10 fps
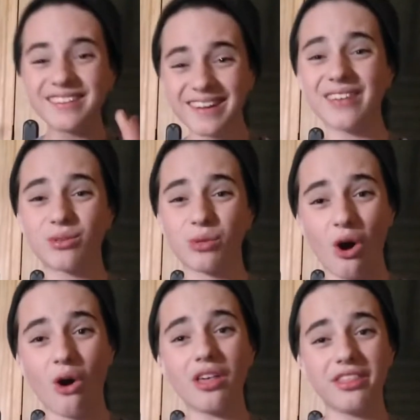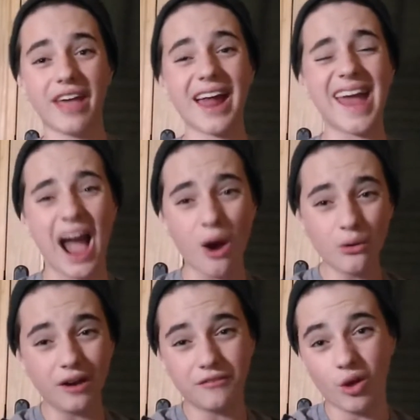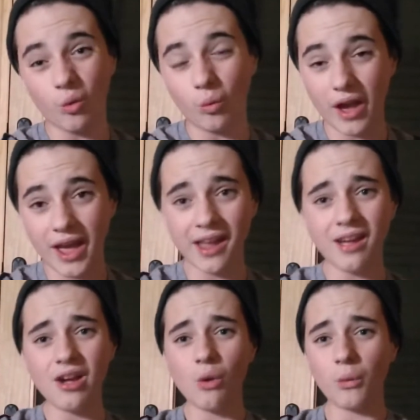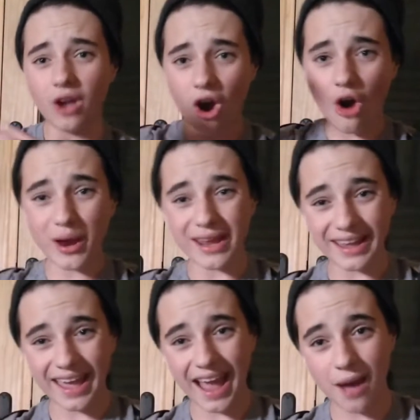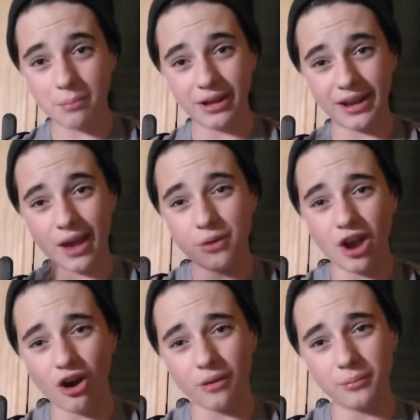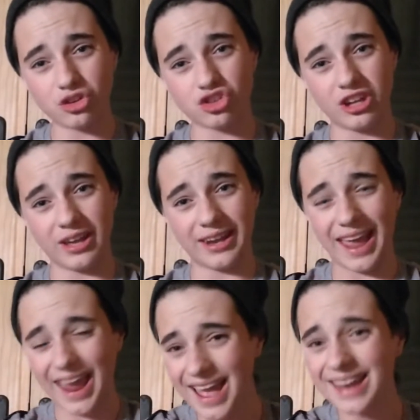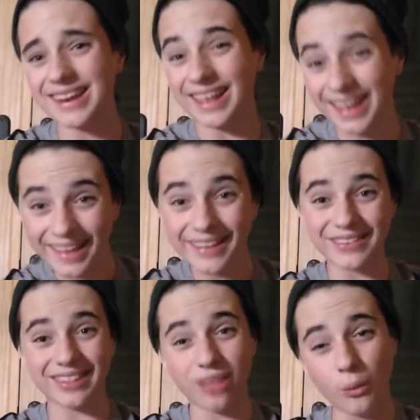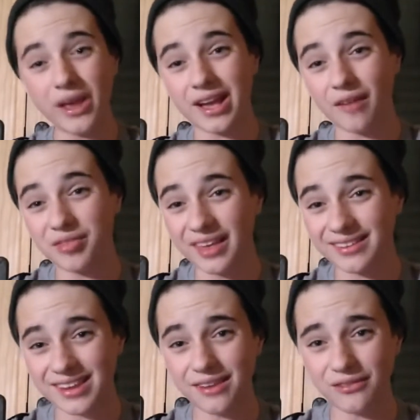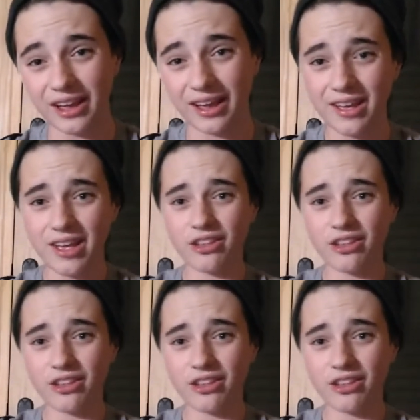So guys, with all of that out of the way, we are in a cabin and we are in Michigan, and it is the week of Thanksgiving.